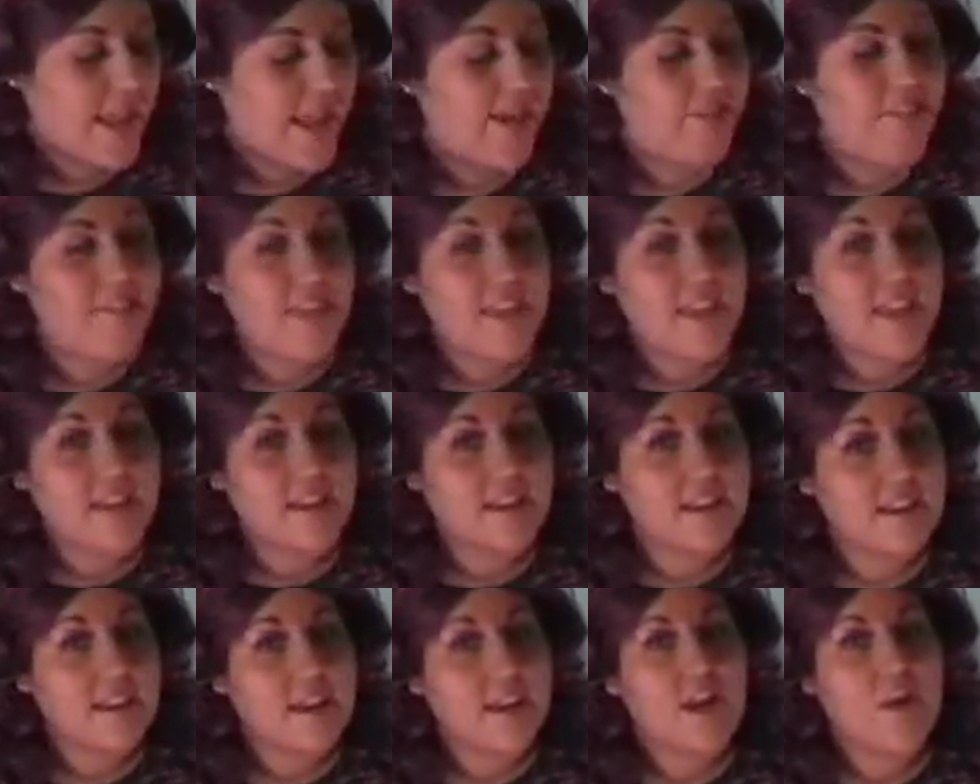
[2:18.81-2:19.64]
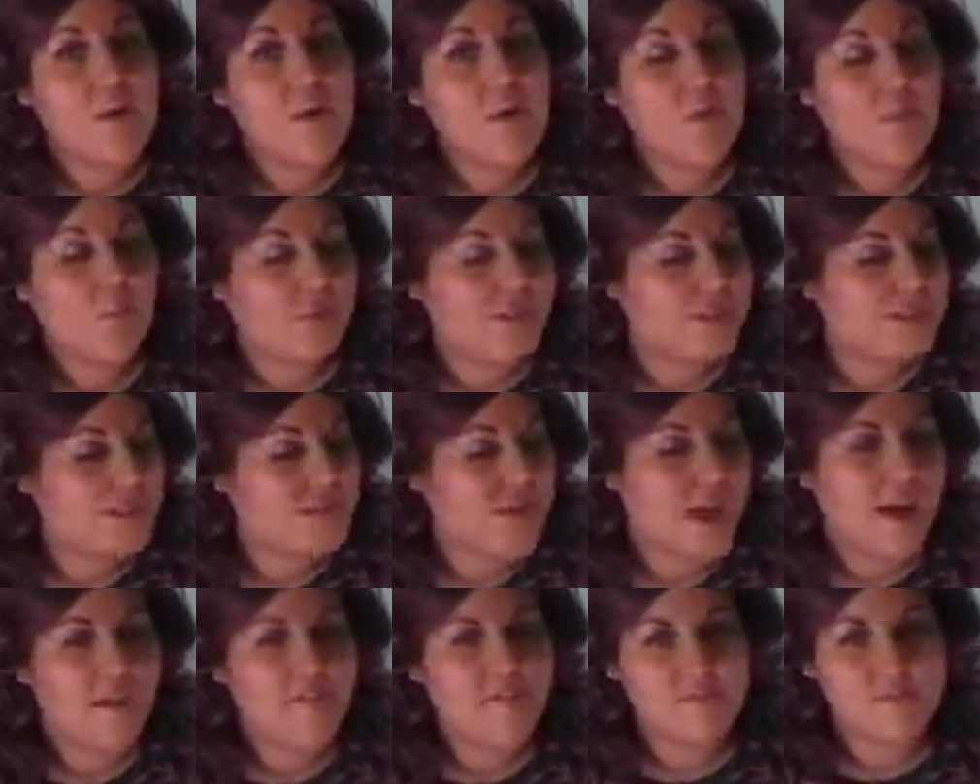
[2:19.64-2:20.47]
And then, once
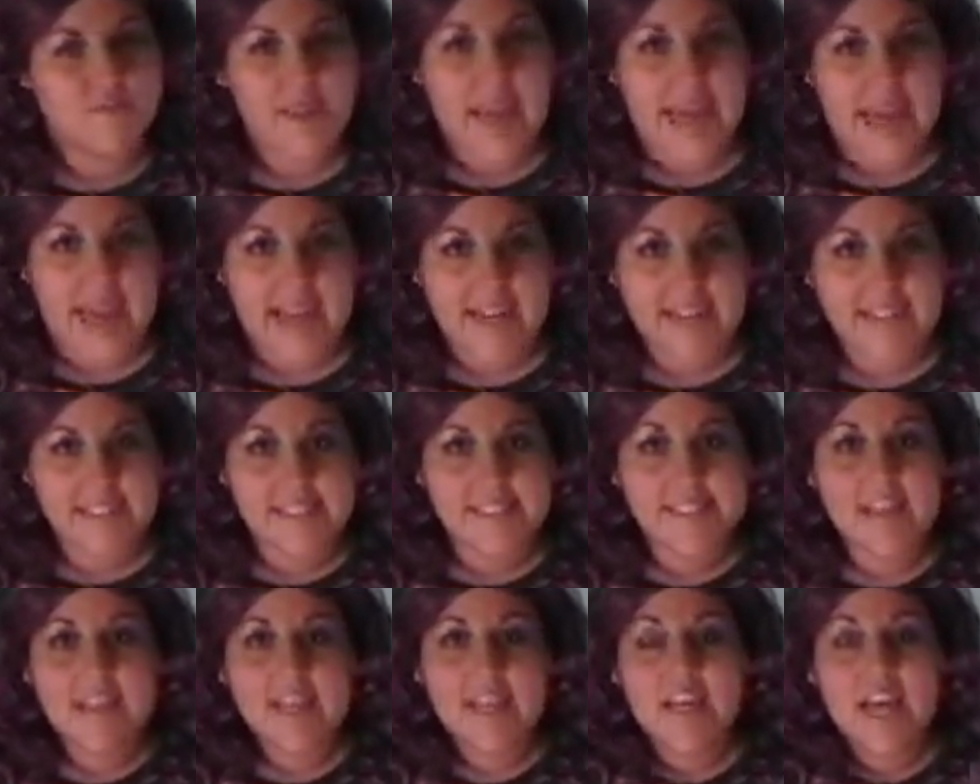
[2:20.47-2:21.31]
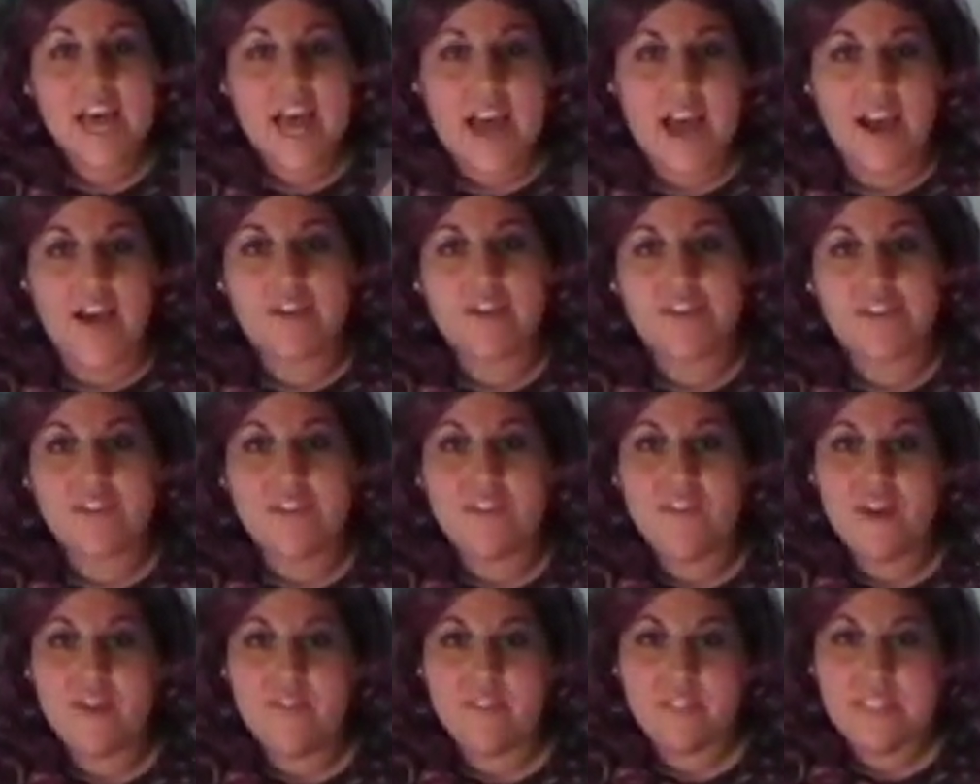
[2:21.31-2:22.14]
you have the bags, I also
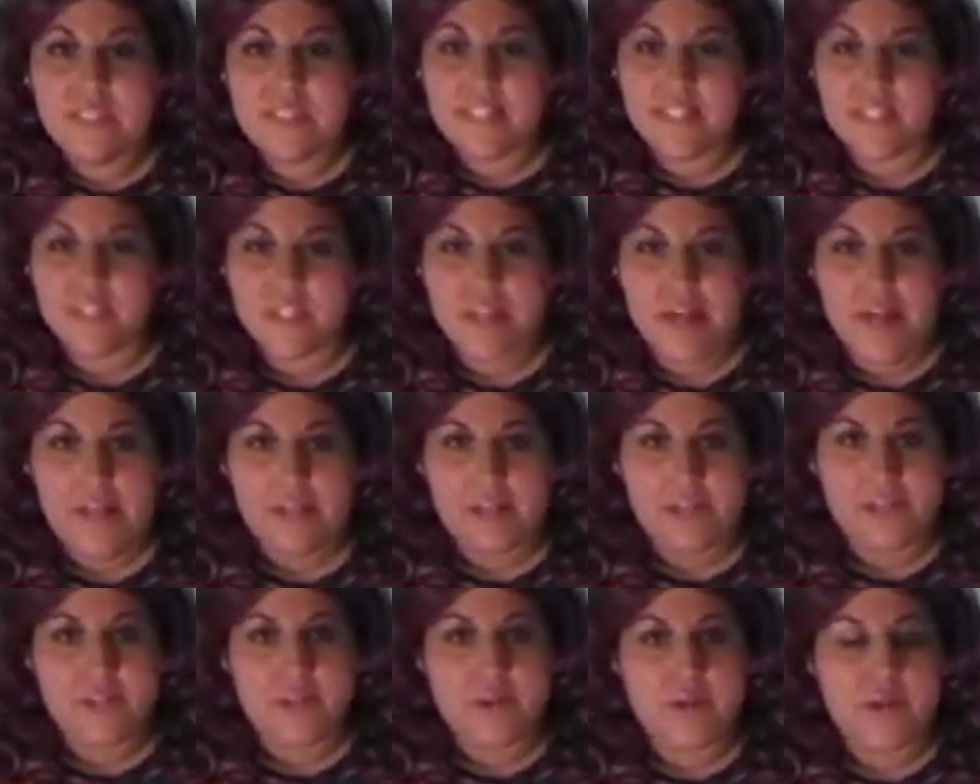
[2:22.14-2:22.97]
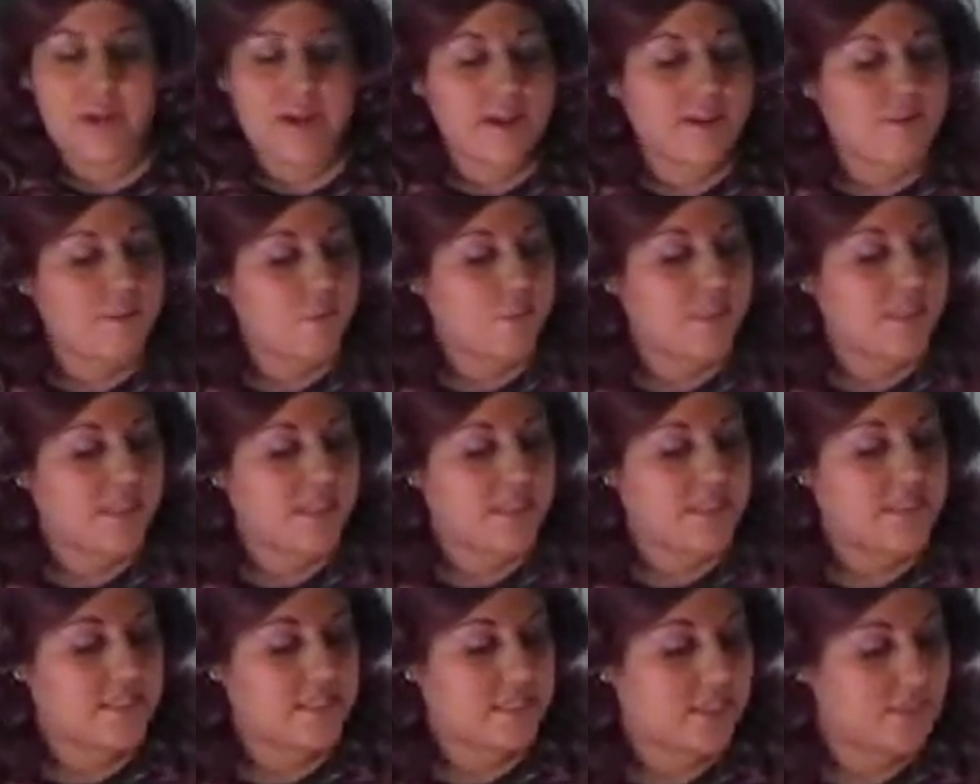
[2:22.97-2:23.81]
found these at the dollar store with
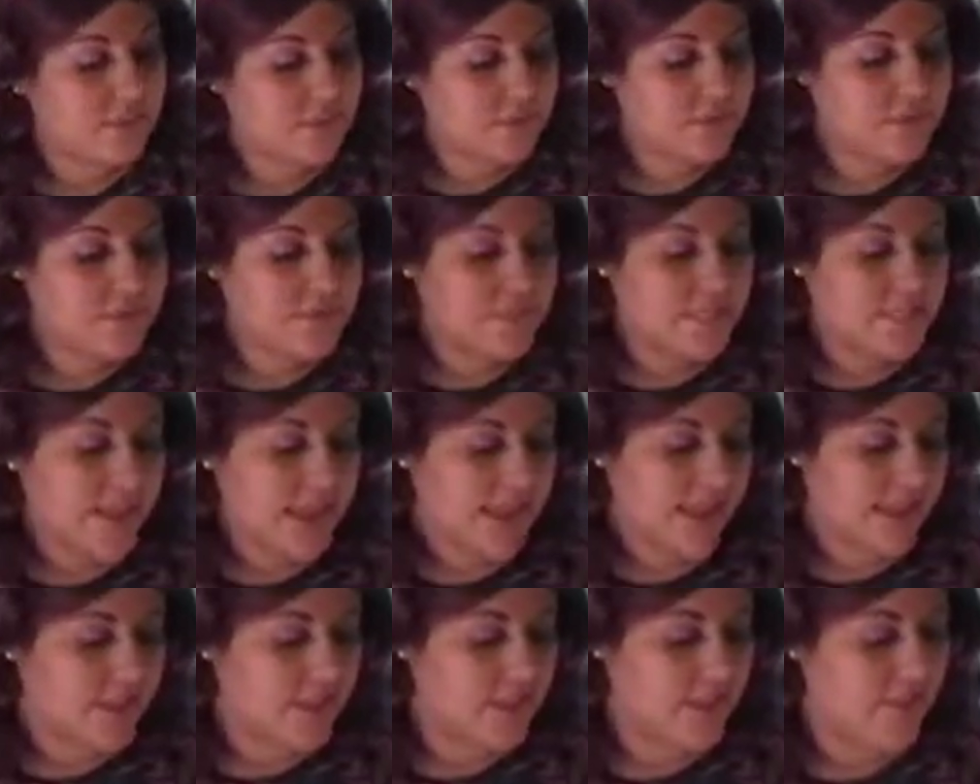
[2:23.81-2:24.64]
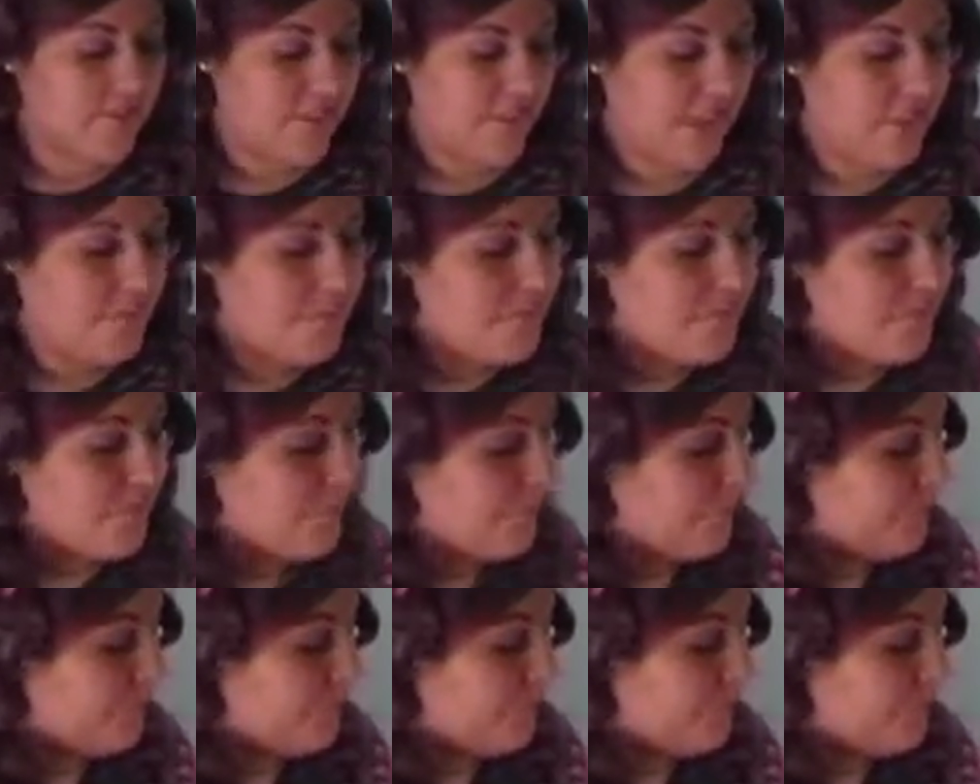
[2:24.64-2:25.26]
these cute little sayings on them.